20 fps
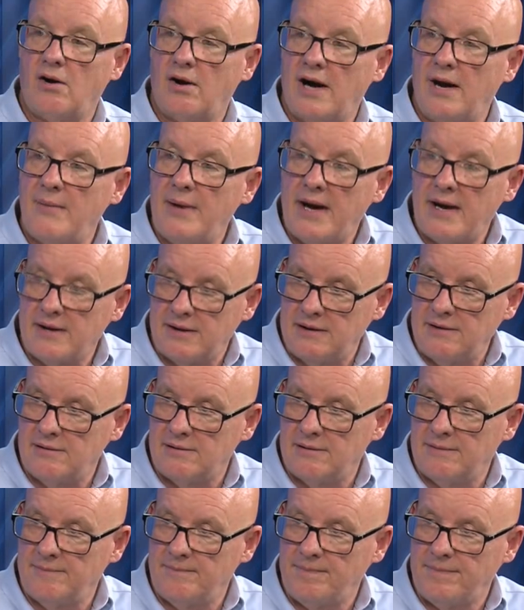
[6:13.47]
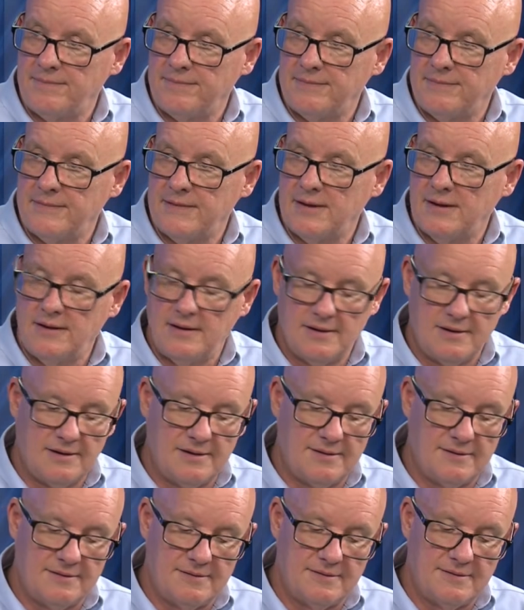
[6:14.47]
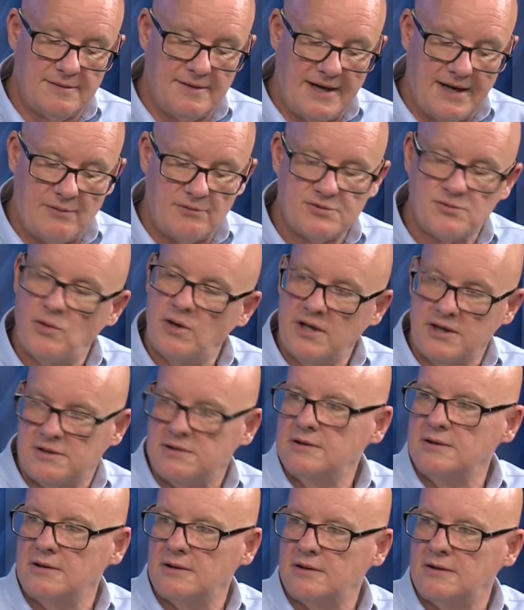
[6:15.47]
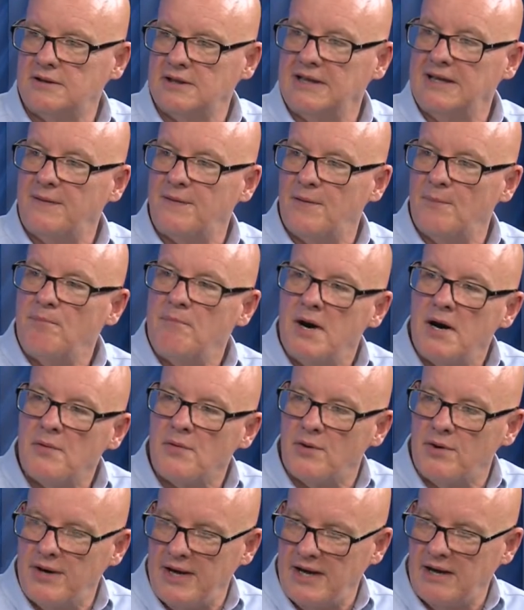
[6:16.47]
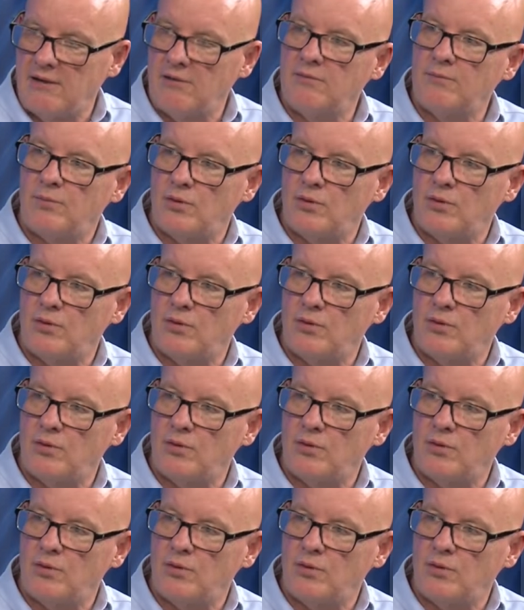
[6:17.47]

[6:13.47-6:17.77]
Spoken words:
I'm out of here." That was what it took to get the mother now